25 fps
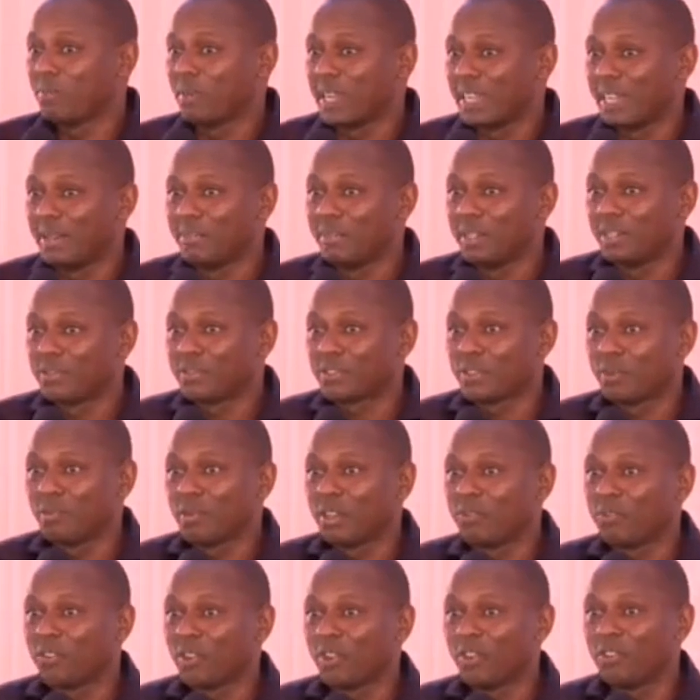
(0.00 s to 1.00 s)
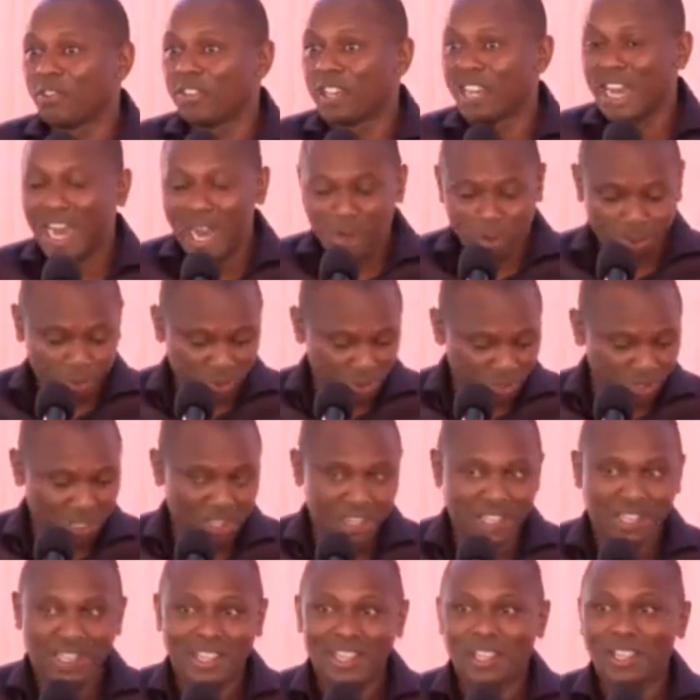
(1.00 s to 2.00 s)
parliament from the floor of the house,
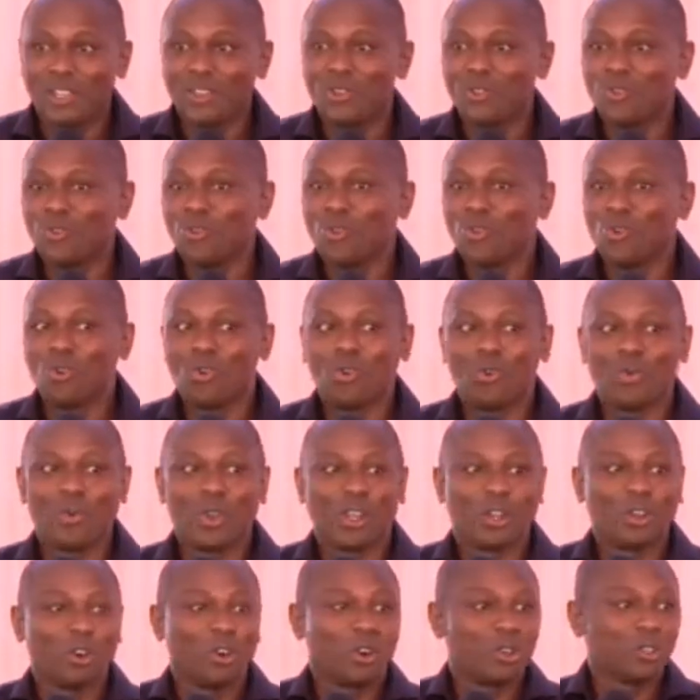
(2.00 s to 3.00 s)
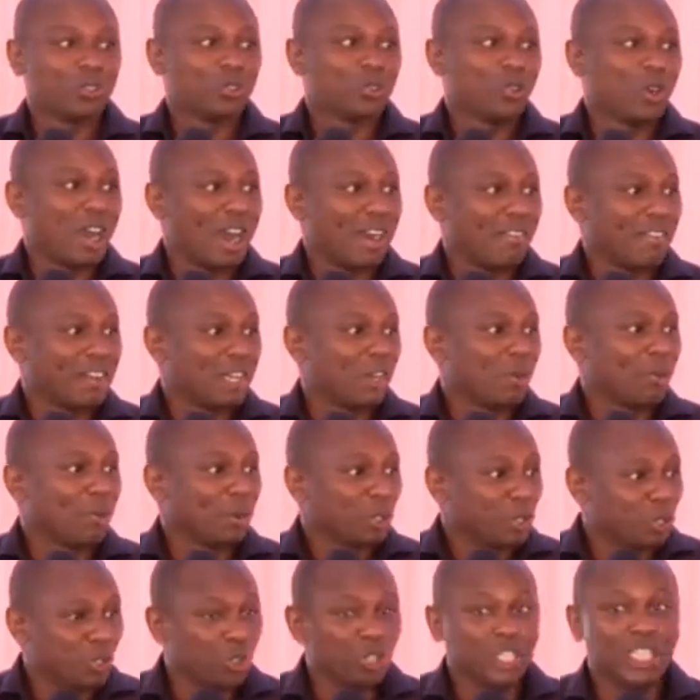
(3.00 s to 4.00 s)
you will also have an
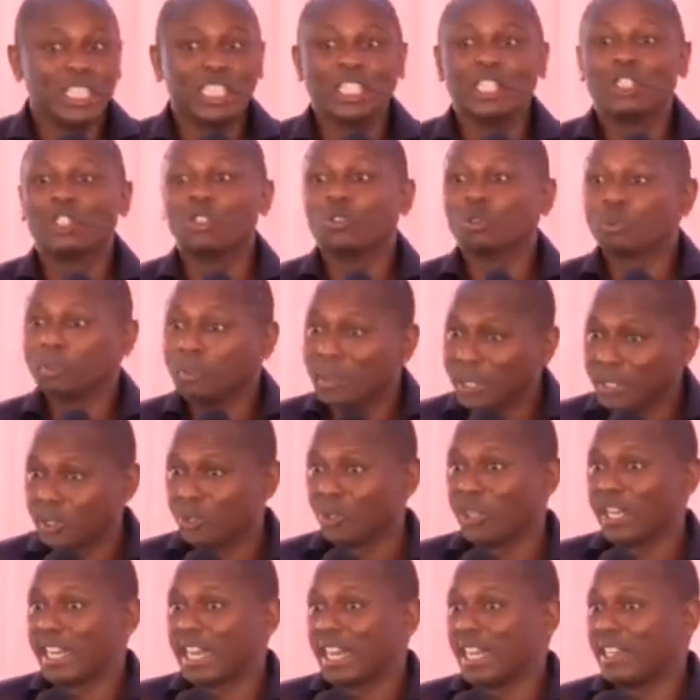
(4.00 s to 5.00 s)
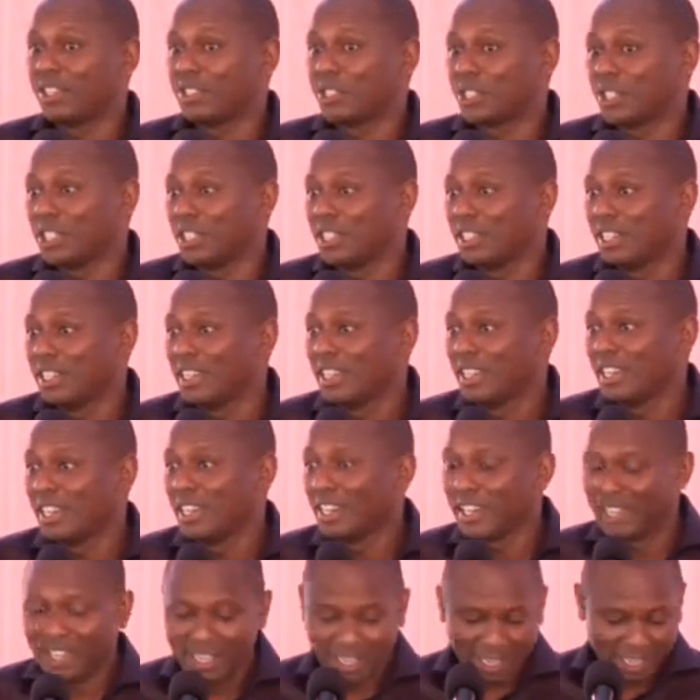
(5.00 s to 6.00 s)
opportunity to speak to the country
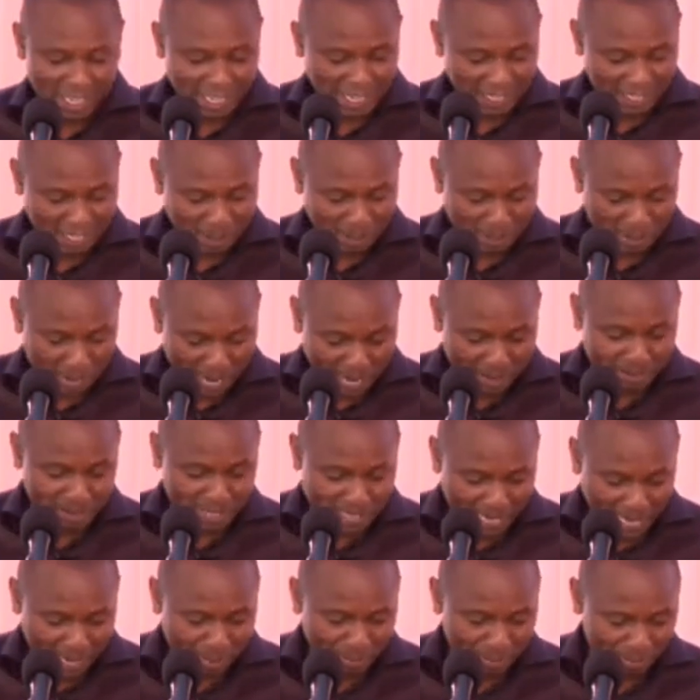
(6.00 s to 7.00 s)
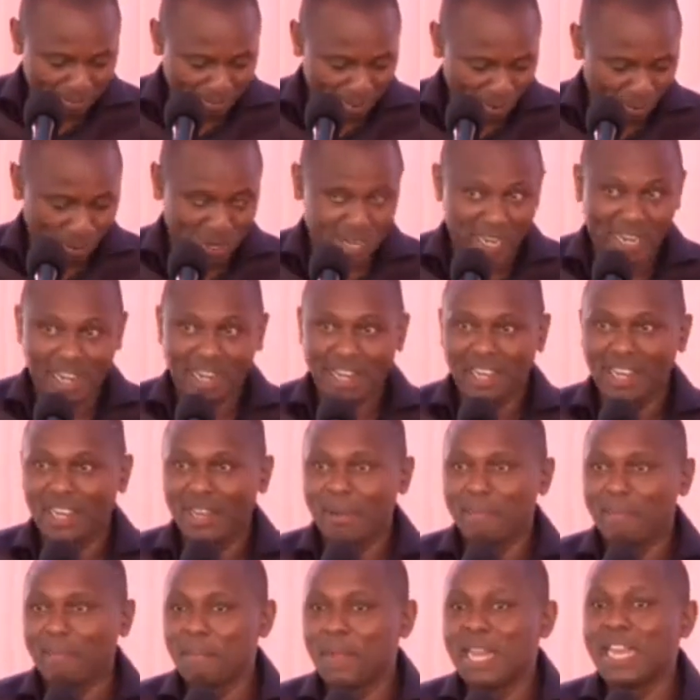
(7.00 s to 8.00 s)
uh, at a prime time when
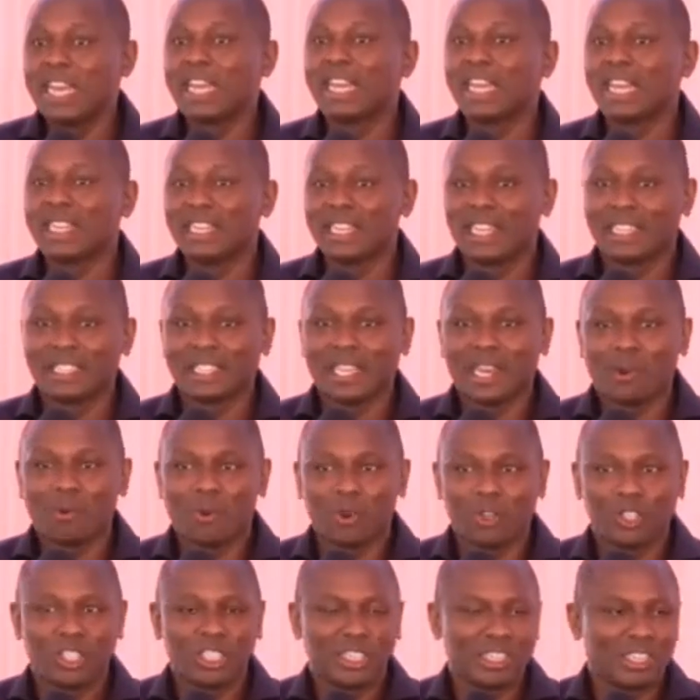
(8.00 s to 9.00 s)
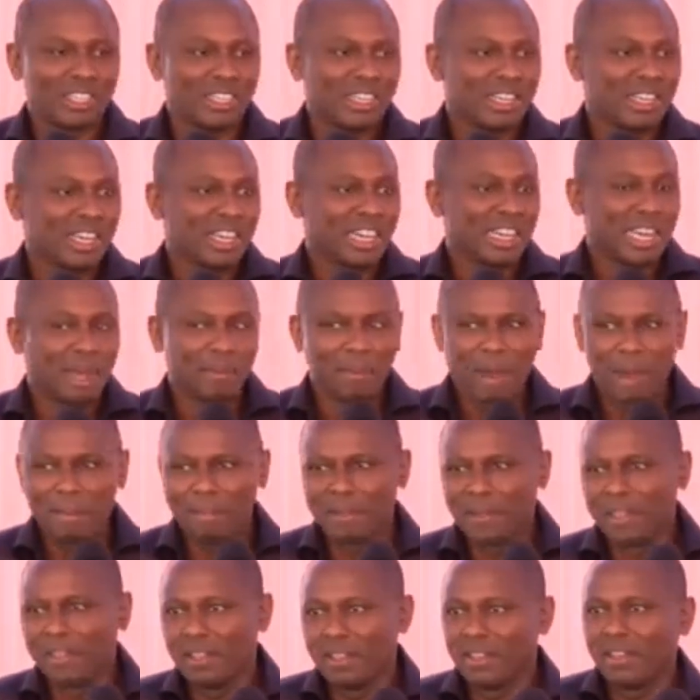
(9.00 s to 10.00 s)
uh, many Kenyans are watching. And I'm
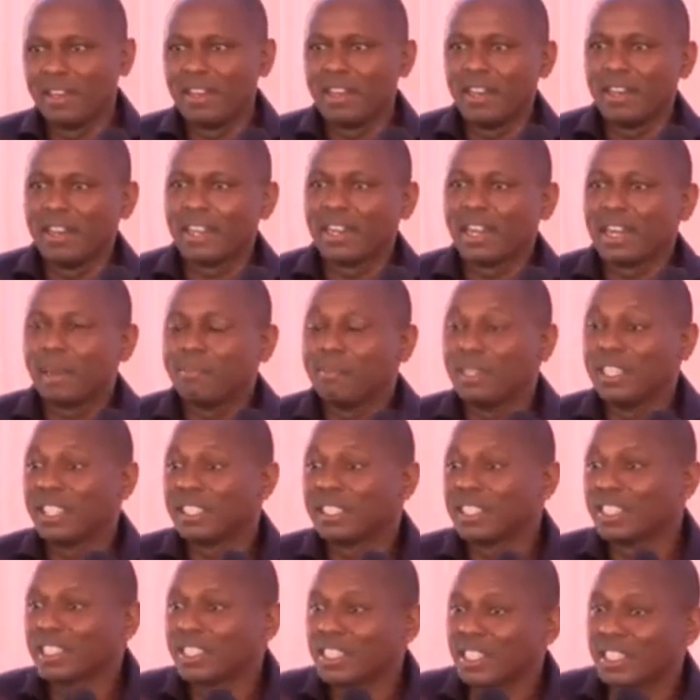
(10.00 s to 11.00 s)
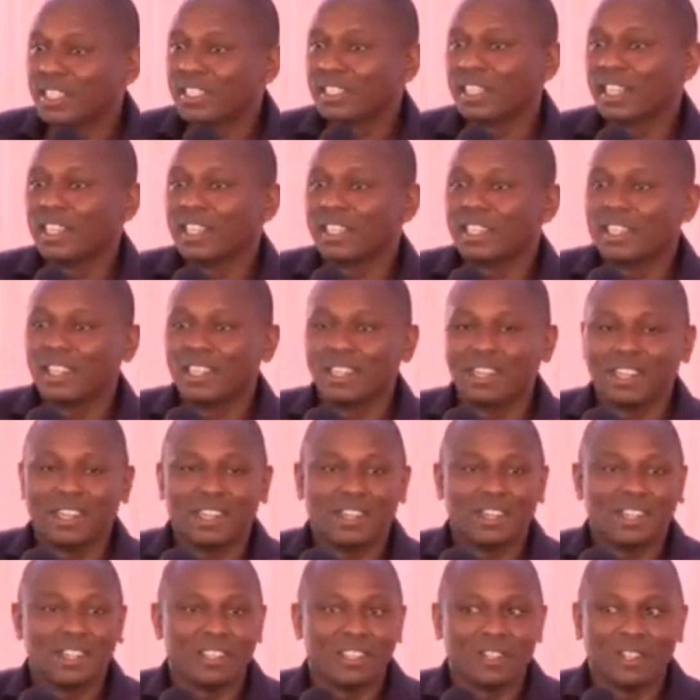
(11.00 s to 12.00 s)
happy uh, Cabinet Secretaries like
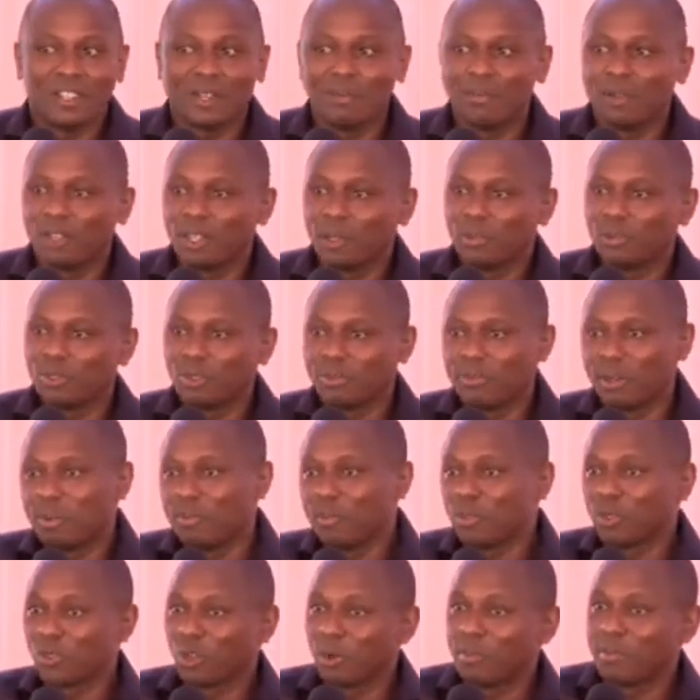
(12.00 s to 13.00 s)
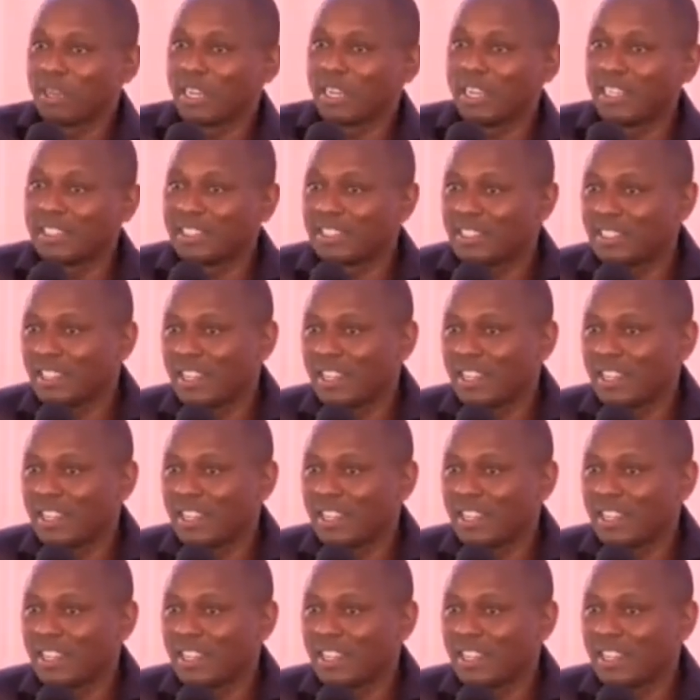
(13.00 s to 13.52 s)
uh, the Honorable Kipchumba Murkomen has